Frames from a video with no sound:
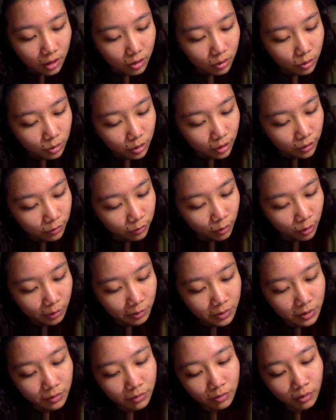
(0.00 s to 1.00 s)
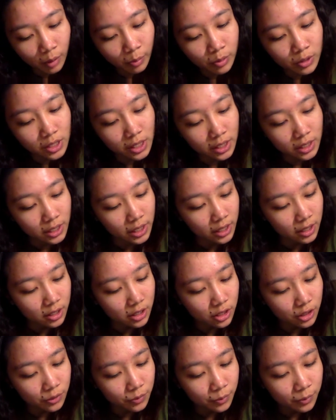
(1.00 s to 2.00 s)
older forms of
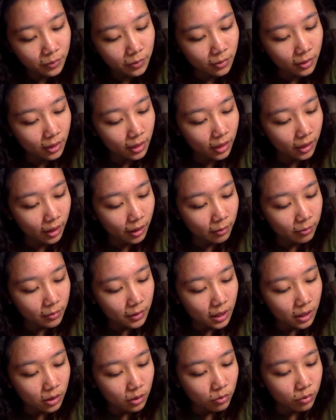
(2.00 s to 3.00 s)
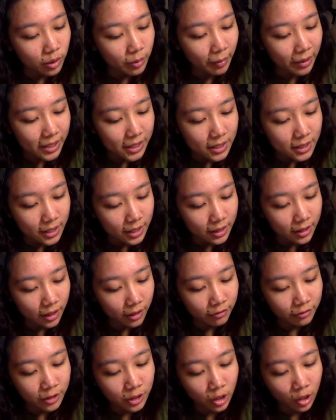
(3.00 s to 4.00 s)
representation. We might say
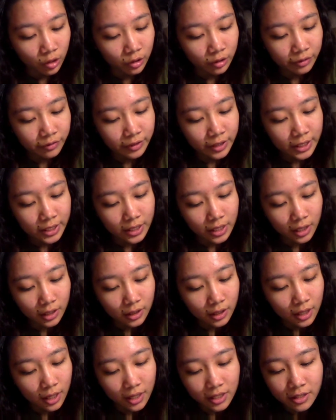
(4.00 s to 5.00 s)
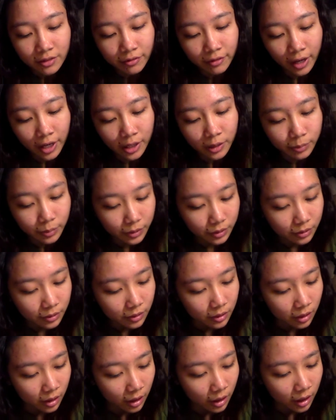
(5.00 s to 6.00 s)
that photography is unclassifiable.
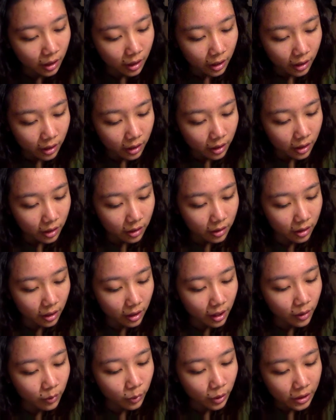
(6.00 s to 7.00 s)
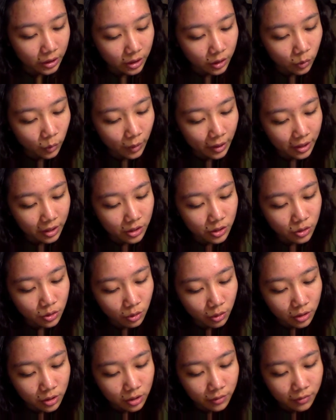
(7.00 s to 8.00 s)
Then I wondered what the
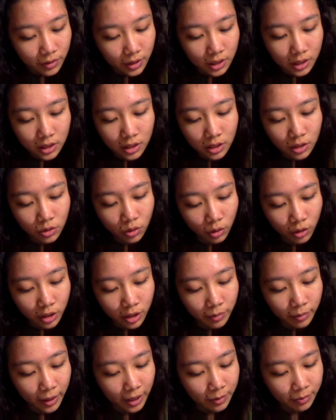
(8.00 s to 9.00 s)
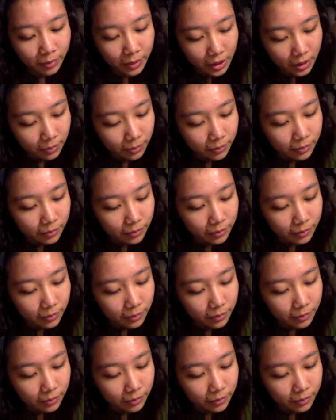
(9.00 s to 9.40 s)
source of this disorder might be.